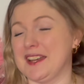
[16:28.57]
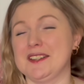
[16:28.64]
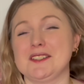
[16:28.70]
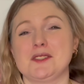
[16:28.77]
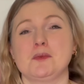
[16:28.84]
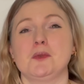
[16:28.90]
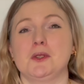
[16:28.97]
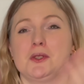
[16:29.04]
And
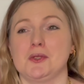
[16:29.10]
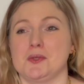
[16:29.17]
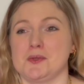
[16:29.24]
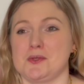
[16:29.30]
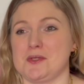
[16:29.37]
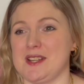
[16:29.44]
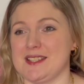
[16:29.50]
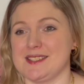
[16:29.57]
it's one of
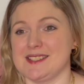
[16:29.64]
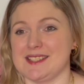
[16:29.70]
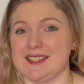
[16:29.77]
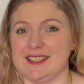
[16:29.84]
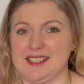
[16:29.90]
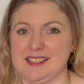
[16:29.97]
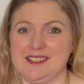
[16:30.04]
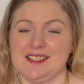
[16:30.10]
those dresses I
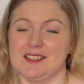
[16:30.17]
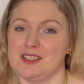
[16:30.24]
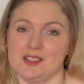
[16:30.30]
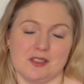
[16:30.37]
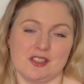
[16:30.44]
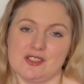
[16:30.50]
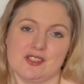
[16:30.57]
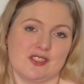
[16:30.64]
think that you
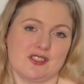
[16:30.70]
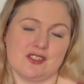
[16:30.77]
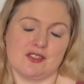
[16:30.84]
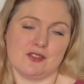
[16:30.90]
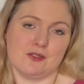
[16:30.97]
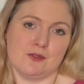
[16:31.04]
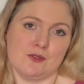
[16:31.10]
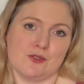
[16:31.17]
could just
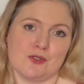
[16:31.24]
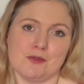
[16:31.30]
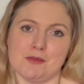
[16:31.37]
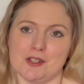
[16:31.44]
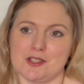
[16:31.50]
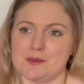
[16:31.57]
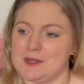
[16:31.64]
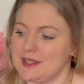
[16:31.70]
do so
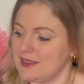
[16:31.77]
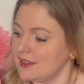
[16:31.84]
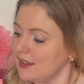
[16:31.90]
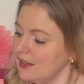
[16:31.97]
much with.